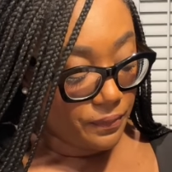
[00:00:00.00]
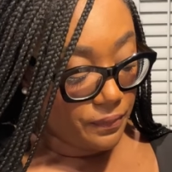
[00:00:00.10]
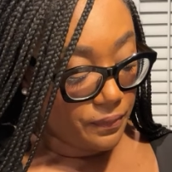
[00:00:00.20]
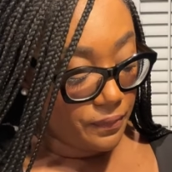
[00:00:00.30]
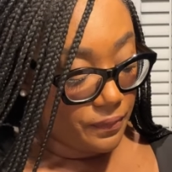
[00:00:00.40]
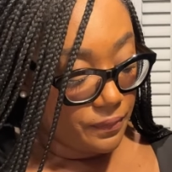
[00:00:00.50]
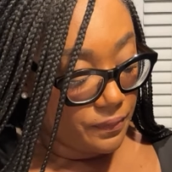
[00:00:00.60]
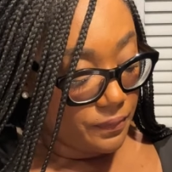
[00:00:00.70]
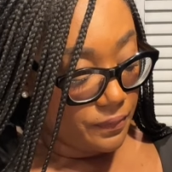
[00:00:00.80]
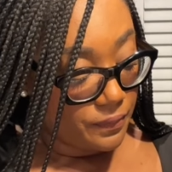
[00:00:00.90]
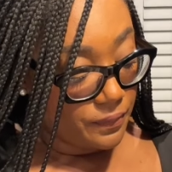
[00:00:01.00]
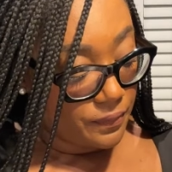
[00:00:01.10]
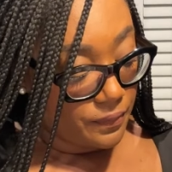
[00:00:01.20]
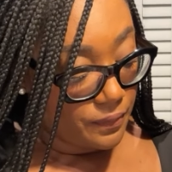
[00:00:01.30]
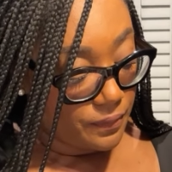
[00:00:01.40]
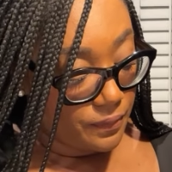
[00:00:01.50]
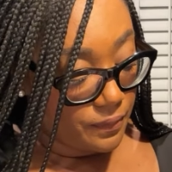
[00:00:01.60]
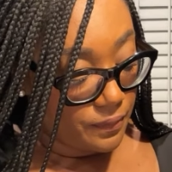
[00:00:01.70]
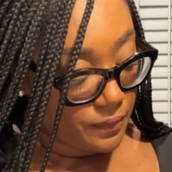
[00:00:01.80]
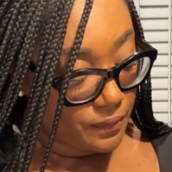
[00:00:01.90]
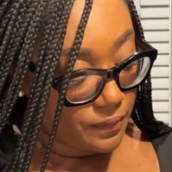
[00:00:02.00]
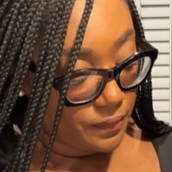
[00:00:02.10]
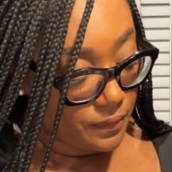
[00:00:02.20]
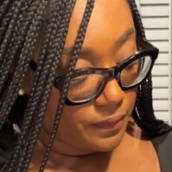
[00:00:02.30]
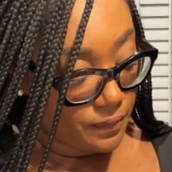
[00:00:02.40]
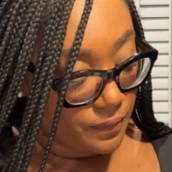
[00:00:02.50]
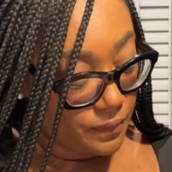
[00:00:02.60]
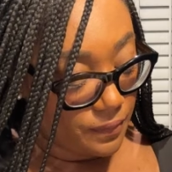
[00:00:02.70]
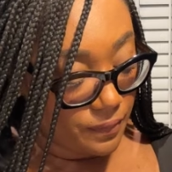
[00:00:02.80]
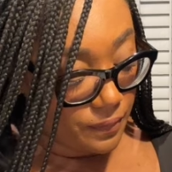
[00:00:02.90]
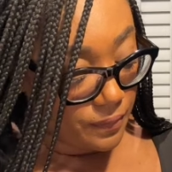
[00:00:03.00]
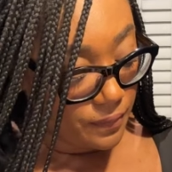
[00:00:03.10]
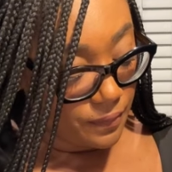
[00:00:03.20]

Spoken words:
No one is speaking in this clip.